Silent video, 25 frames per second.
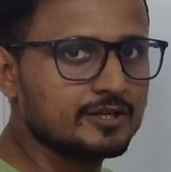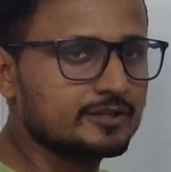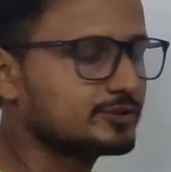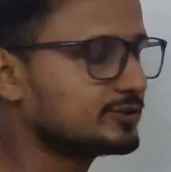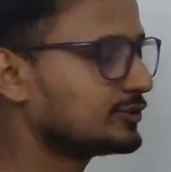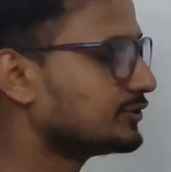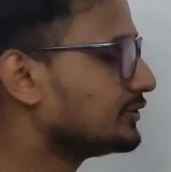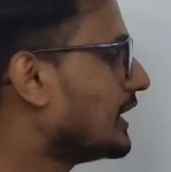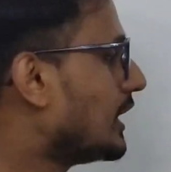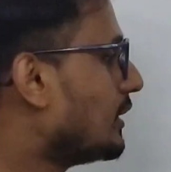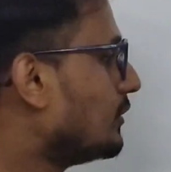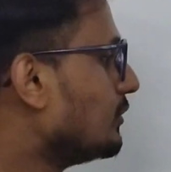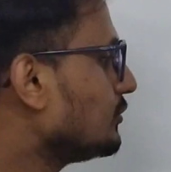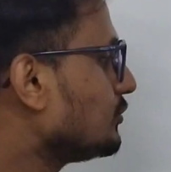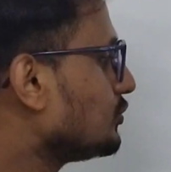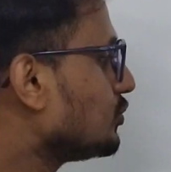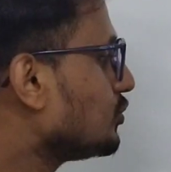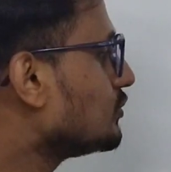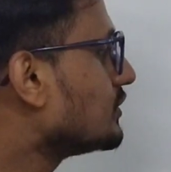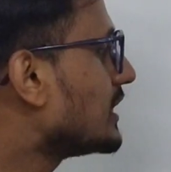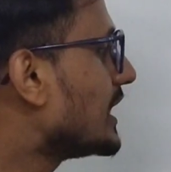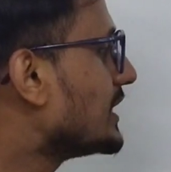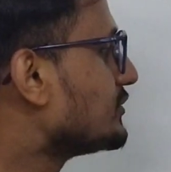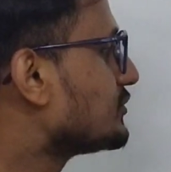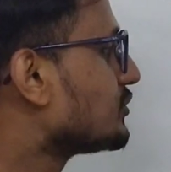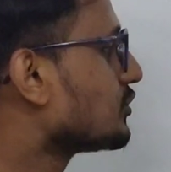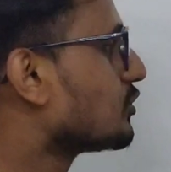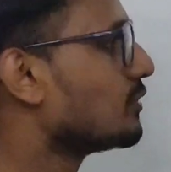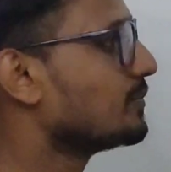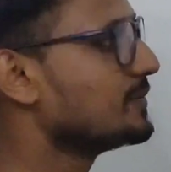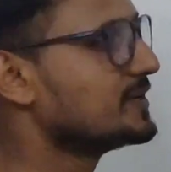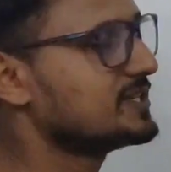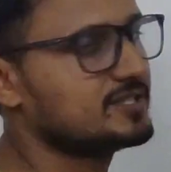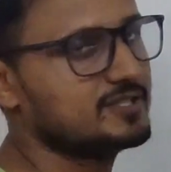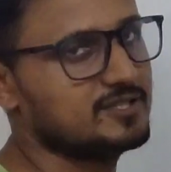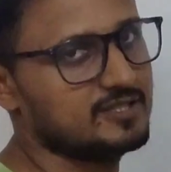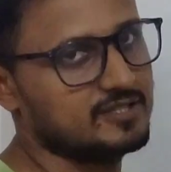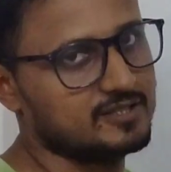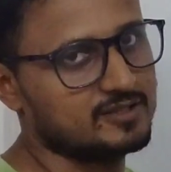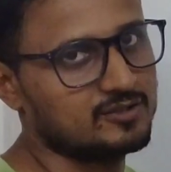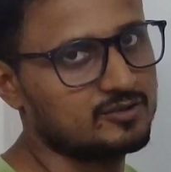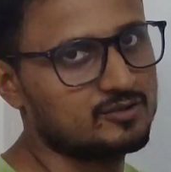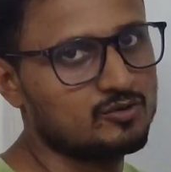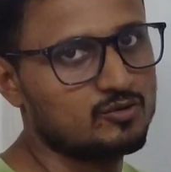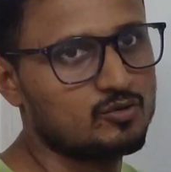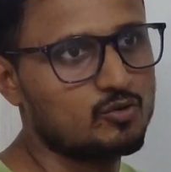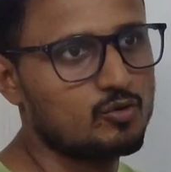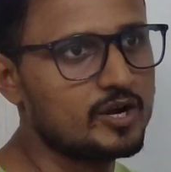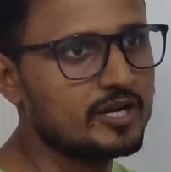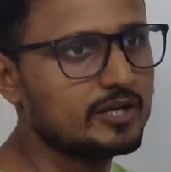So now two nitro group is
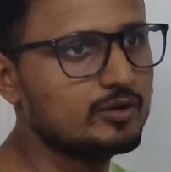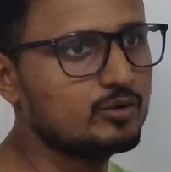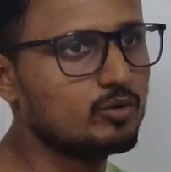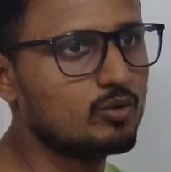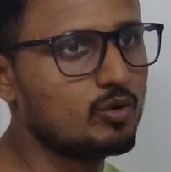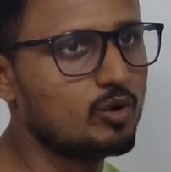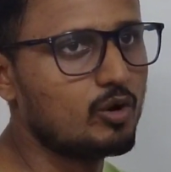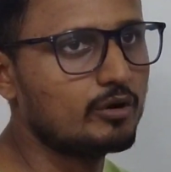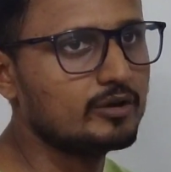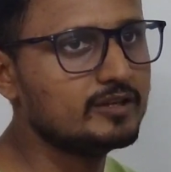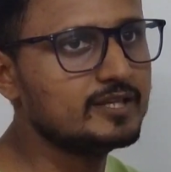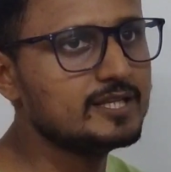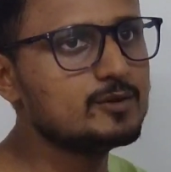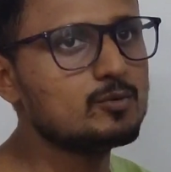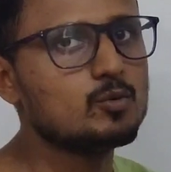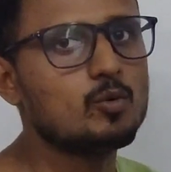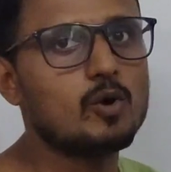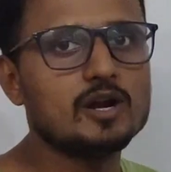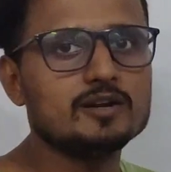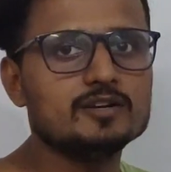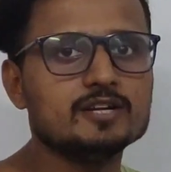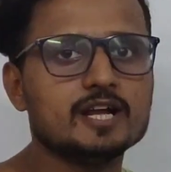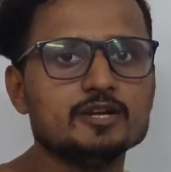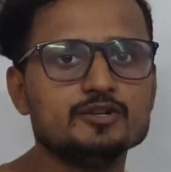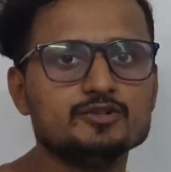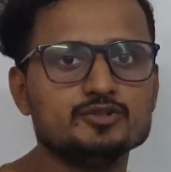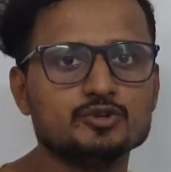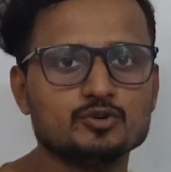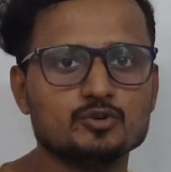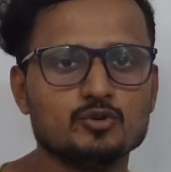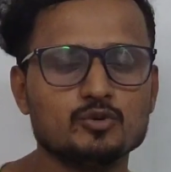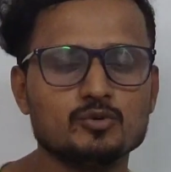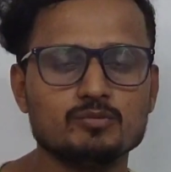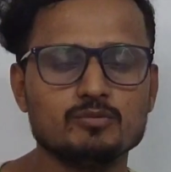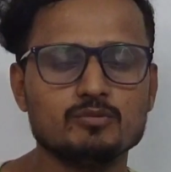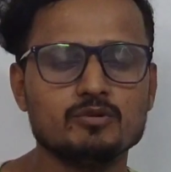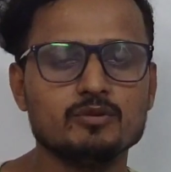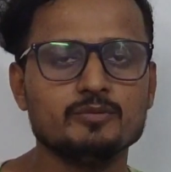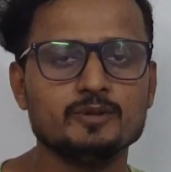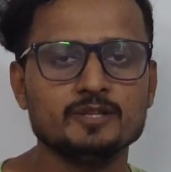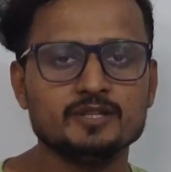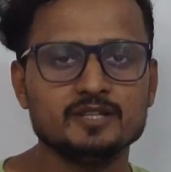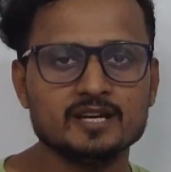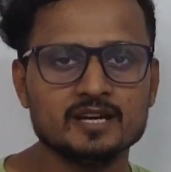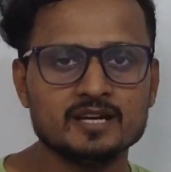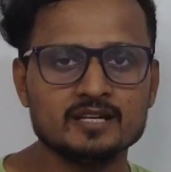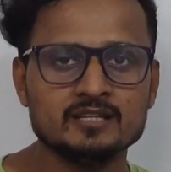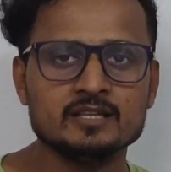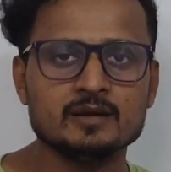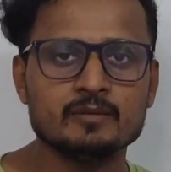there. When only one nitro group will be
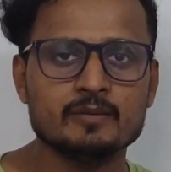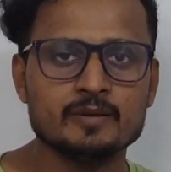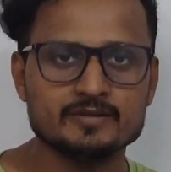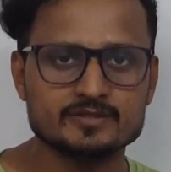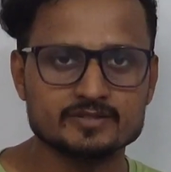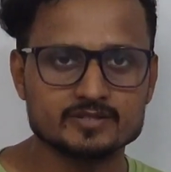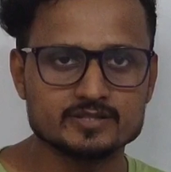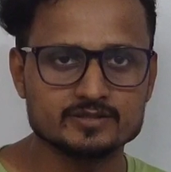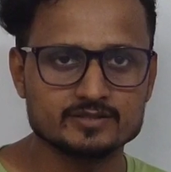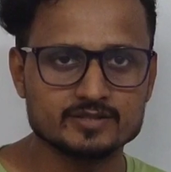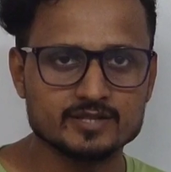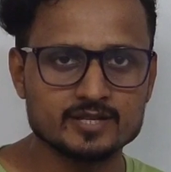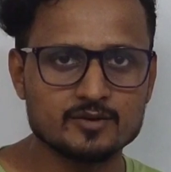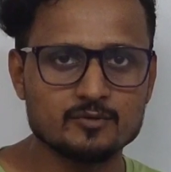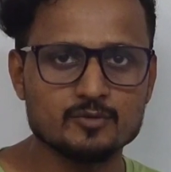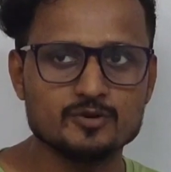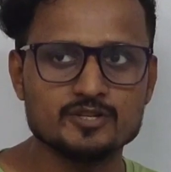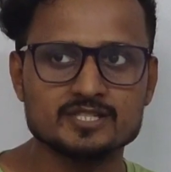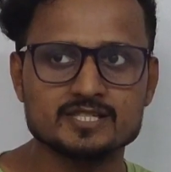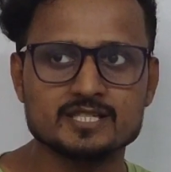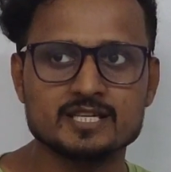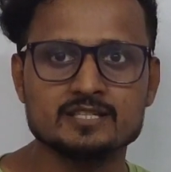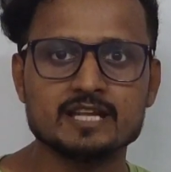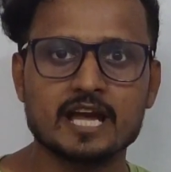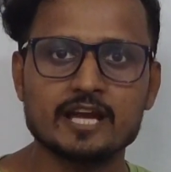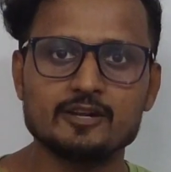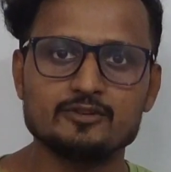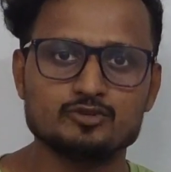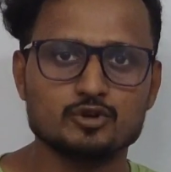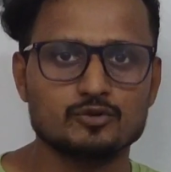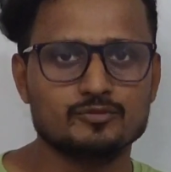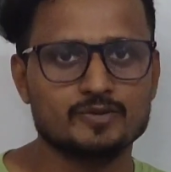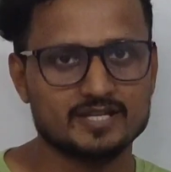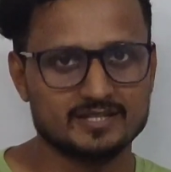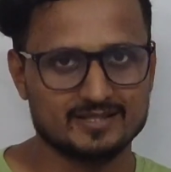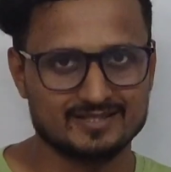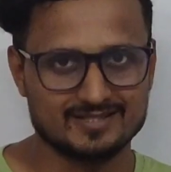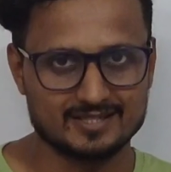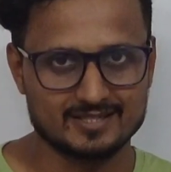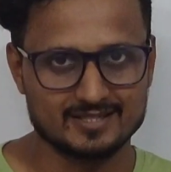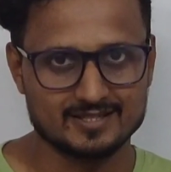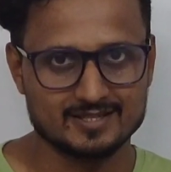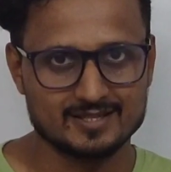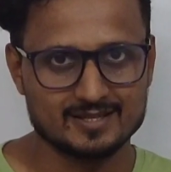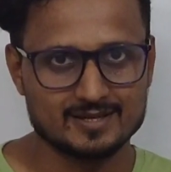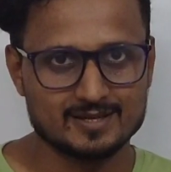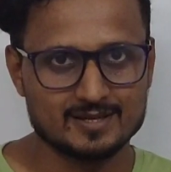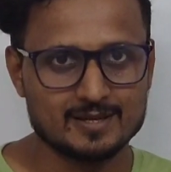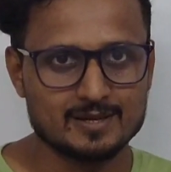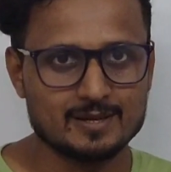there in the benzene ring, we say
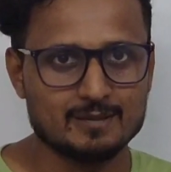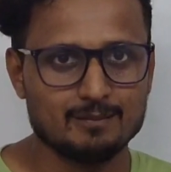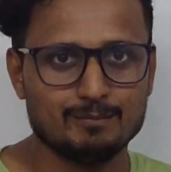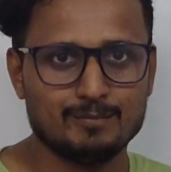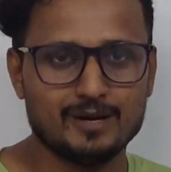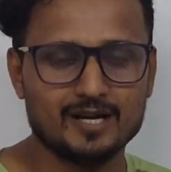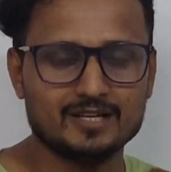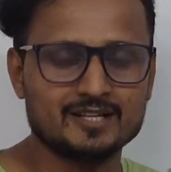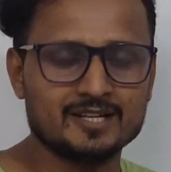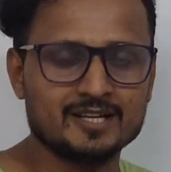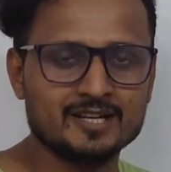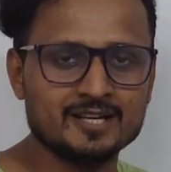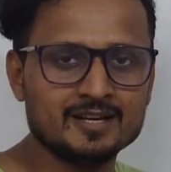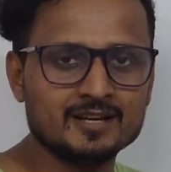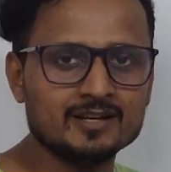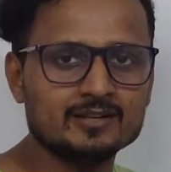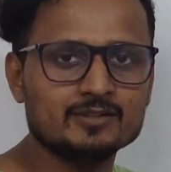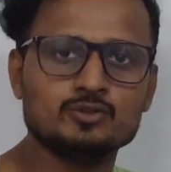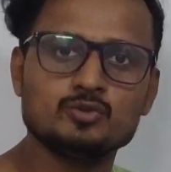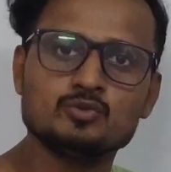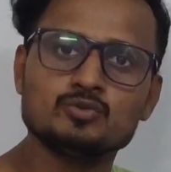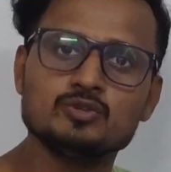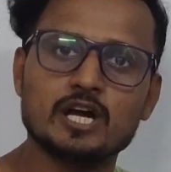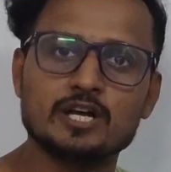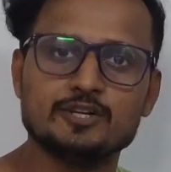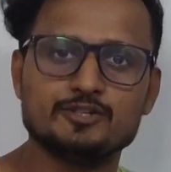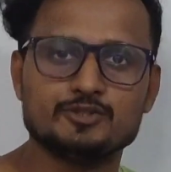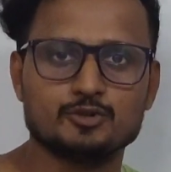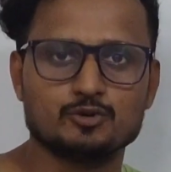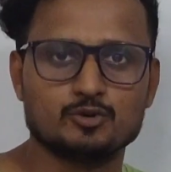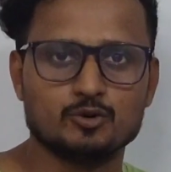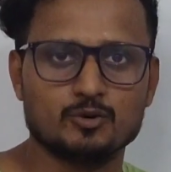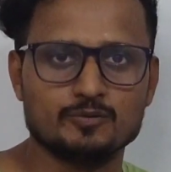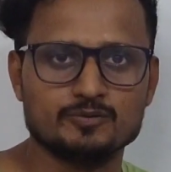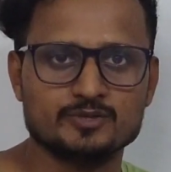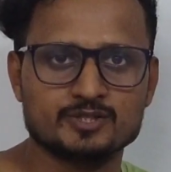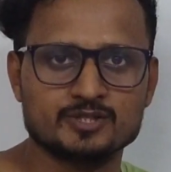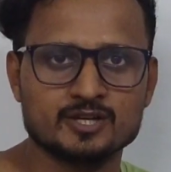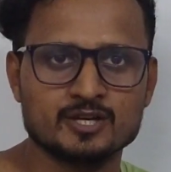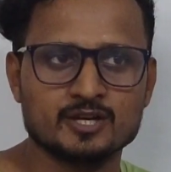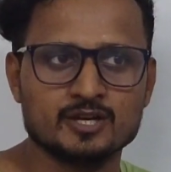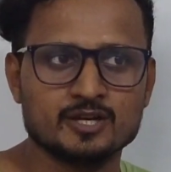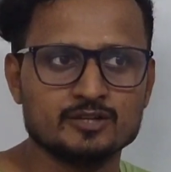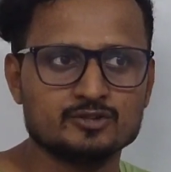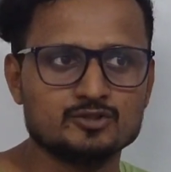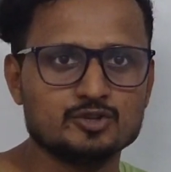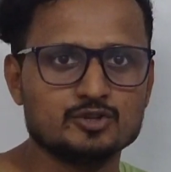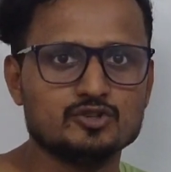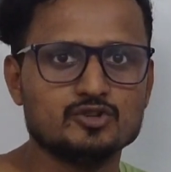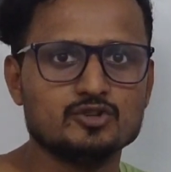nitrobenzene. But here two nitro groups,
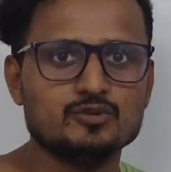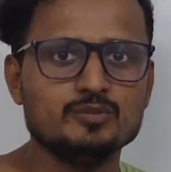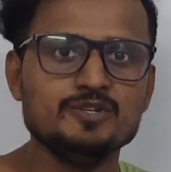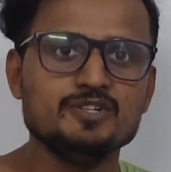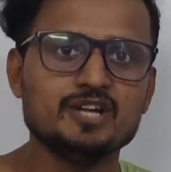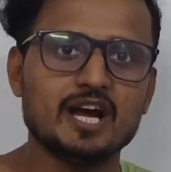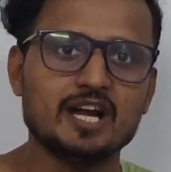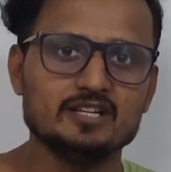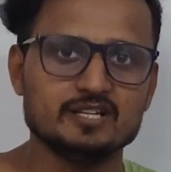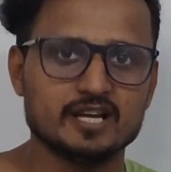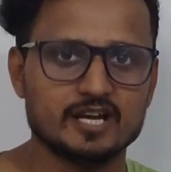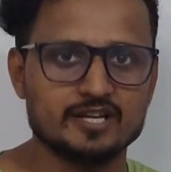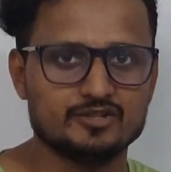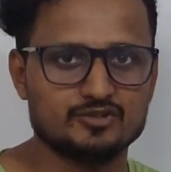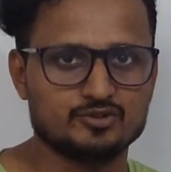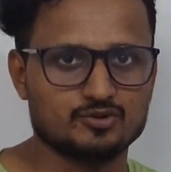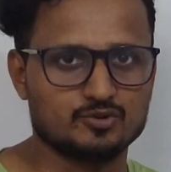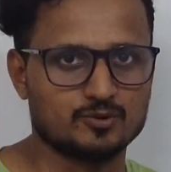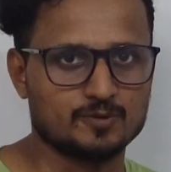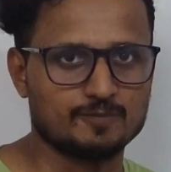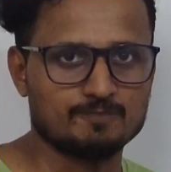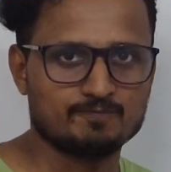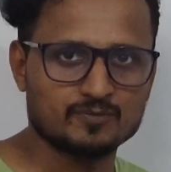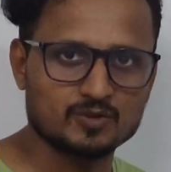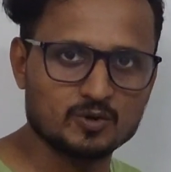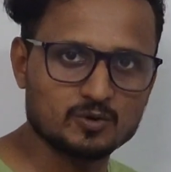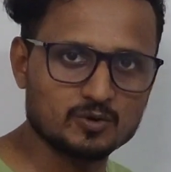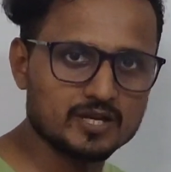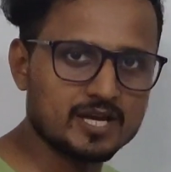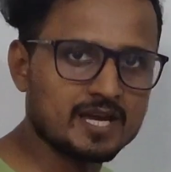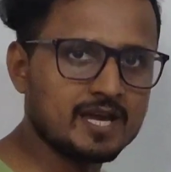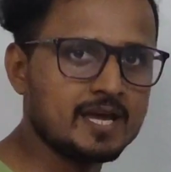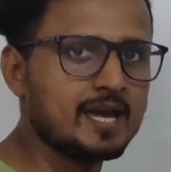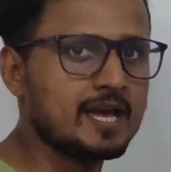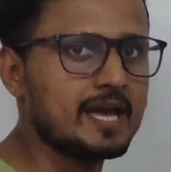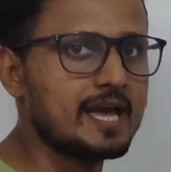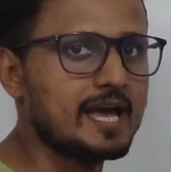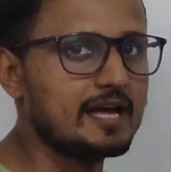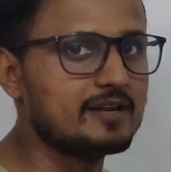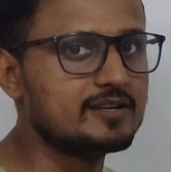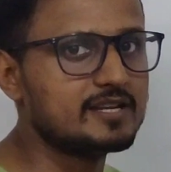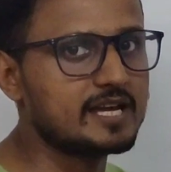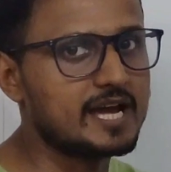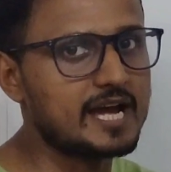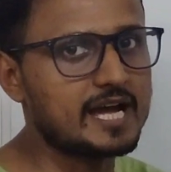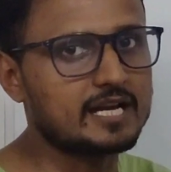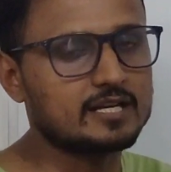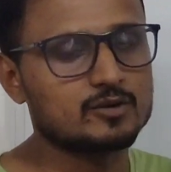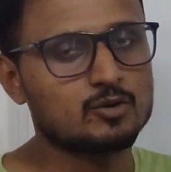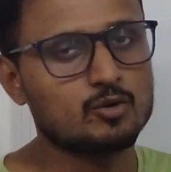so it will be dinitro. Okay,
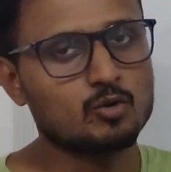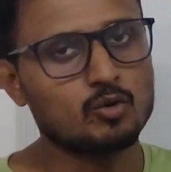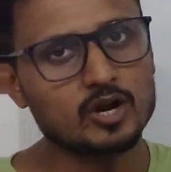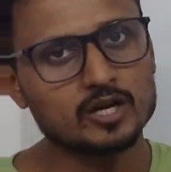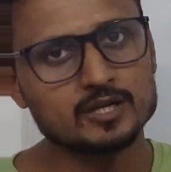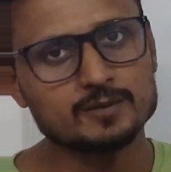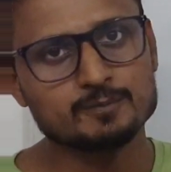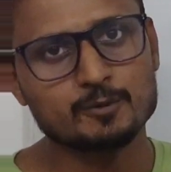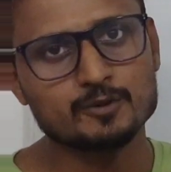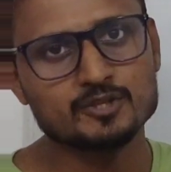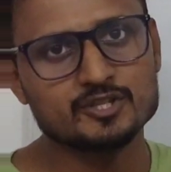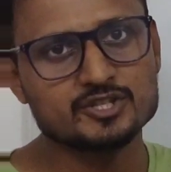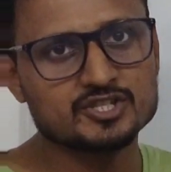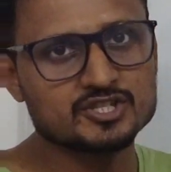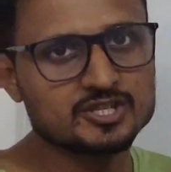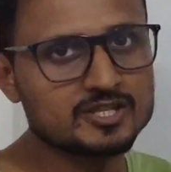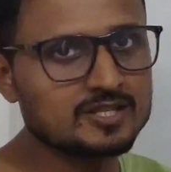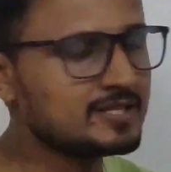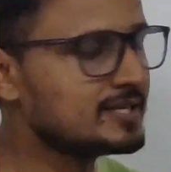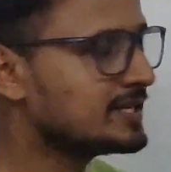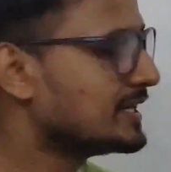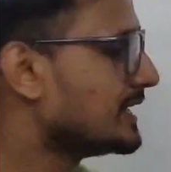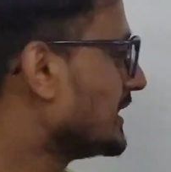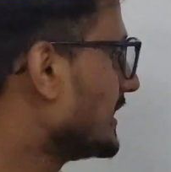and at what position?